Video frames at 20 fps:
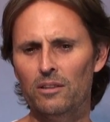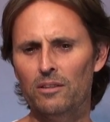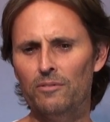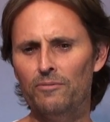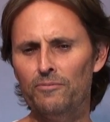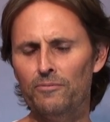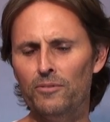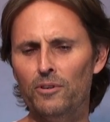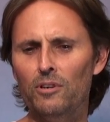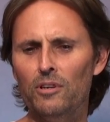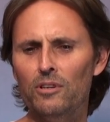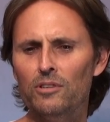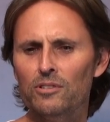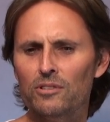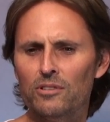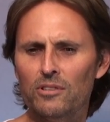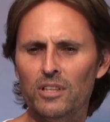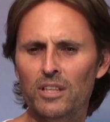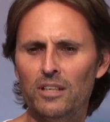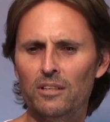the
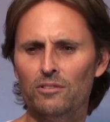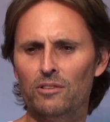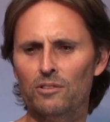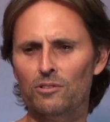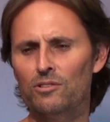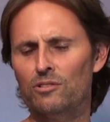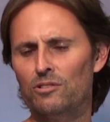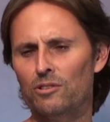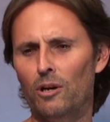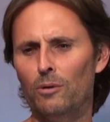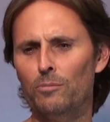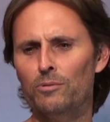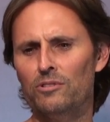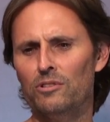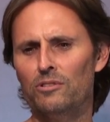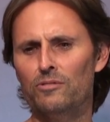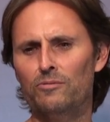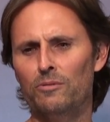first thing that stops